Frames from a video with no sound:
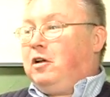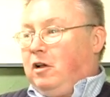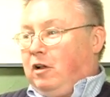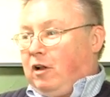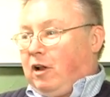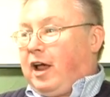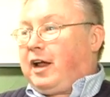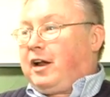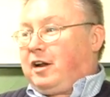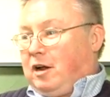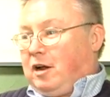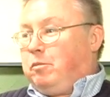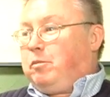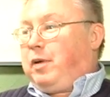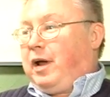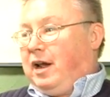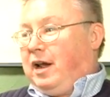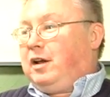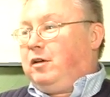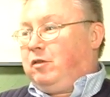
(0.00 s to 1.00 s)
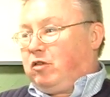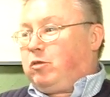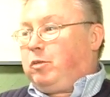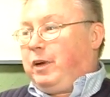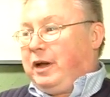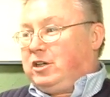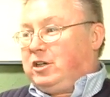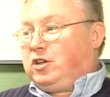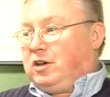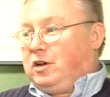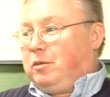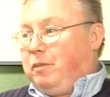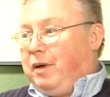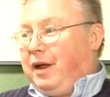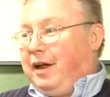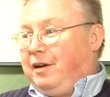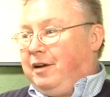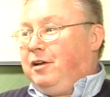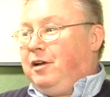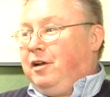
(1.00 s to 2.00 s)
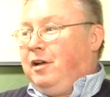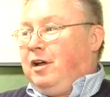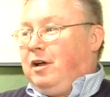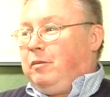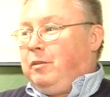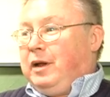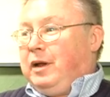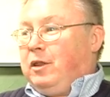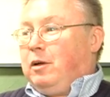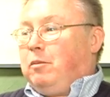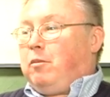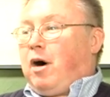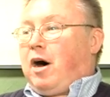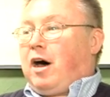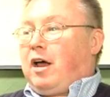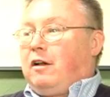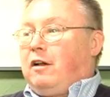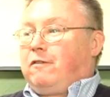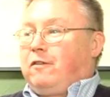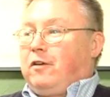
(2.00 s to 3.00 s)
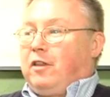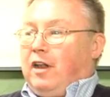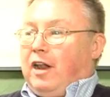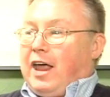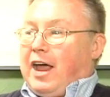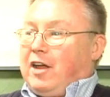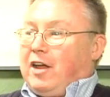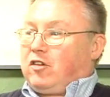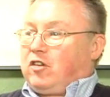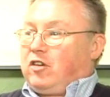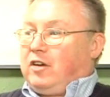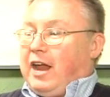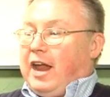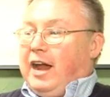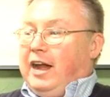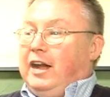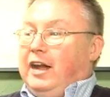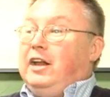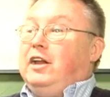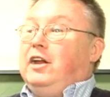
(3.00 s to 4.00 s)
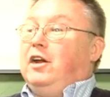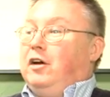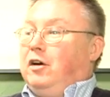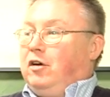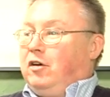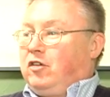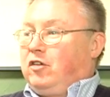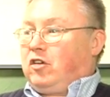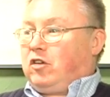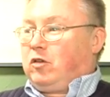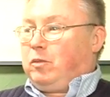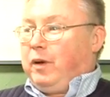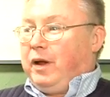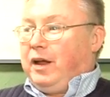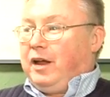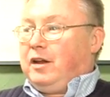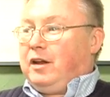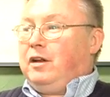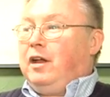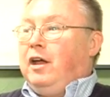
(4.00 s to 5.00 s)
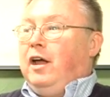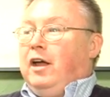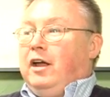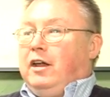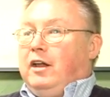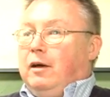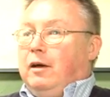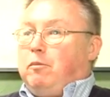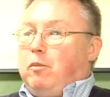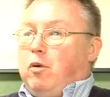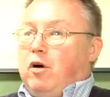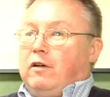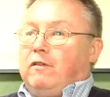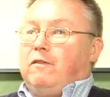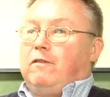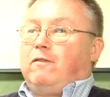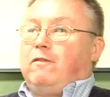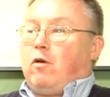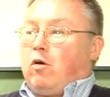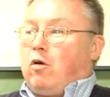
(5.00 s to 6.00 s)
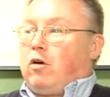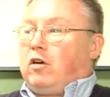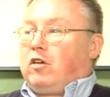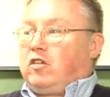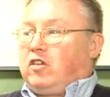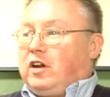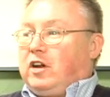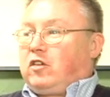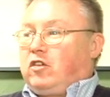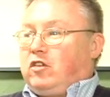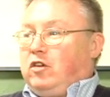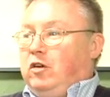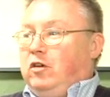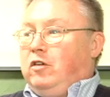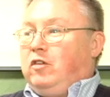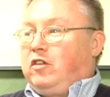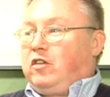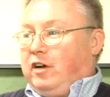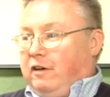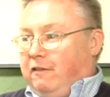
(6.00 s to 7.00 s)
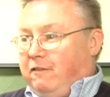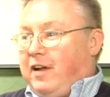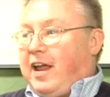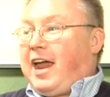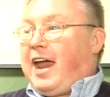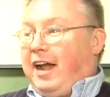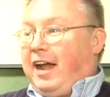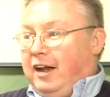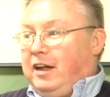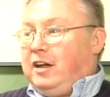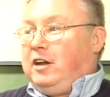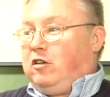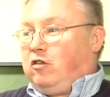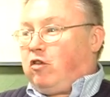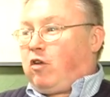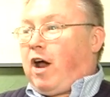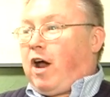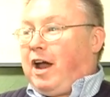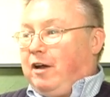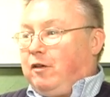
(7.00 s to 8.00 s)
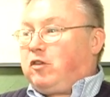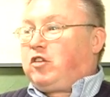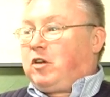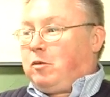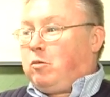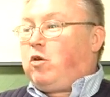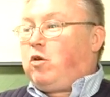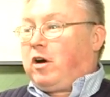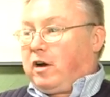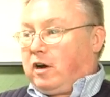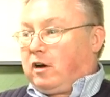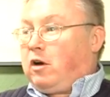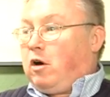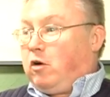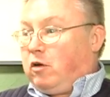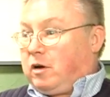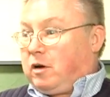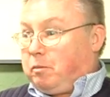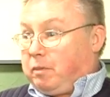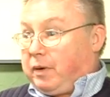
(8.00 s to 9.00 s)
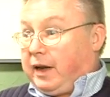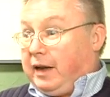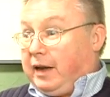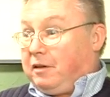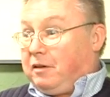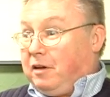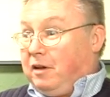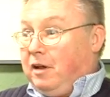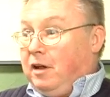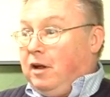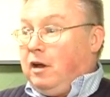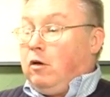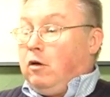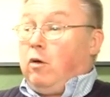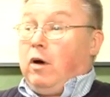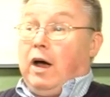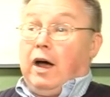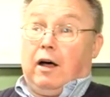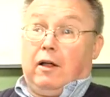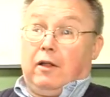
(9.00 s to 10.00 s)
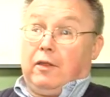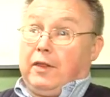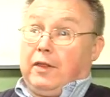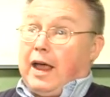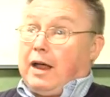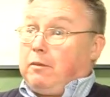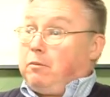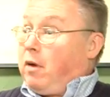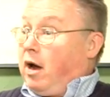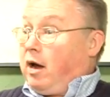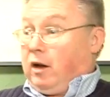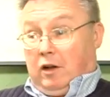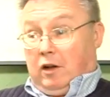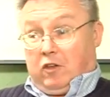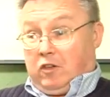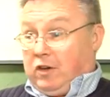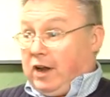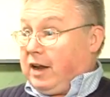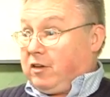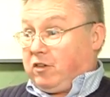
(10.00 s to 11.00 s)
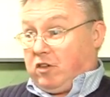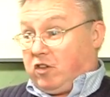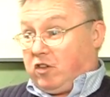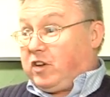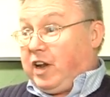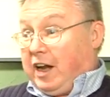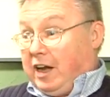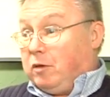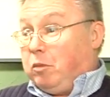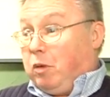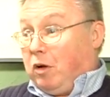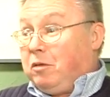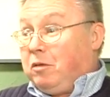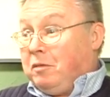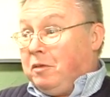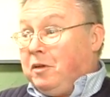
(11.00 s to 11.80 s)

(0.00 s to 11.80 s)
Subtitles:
like competitive speech and debate. I mean, the model for the last 80 years has been you put 4 or 6 students in a van and you drive somewhere to go compete. Well, that model is not sustainable.